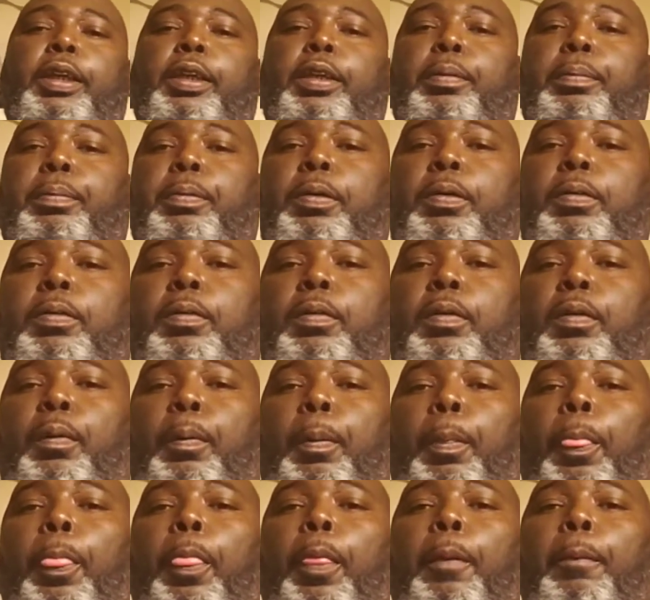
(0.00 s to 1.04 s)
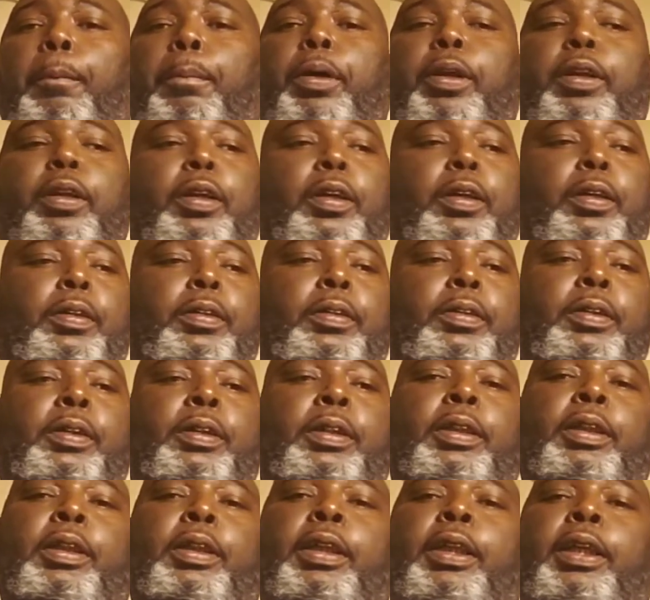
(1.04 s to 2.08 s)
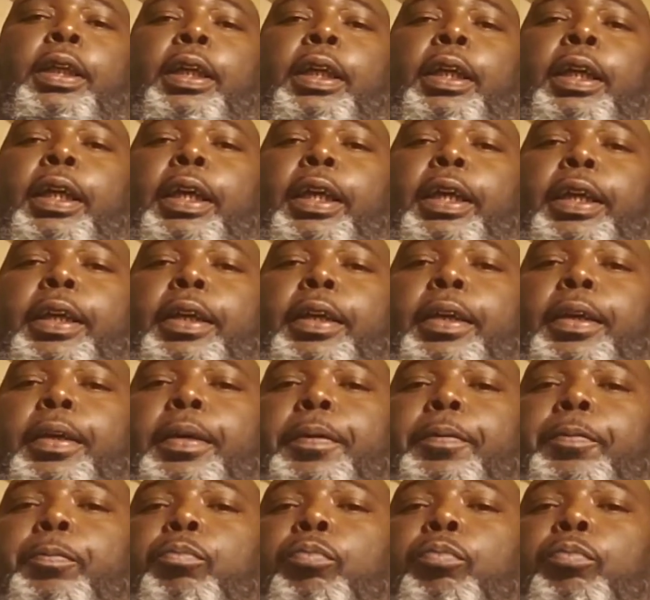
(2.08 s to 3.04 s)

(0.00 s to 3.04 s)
pan up on. But hey,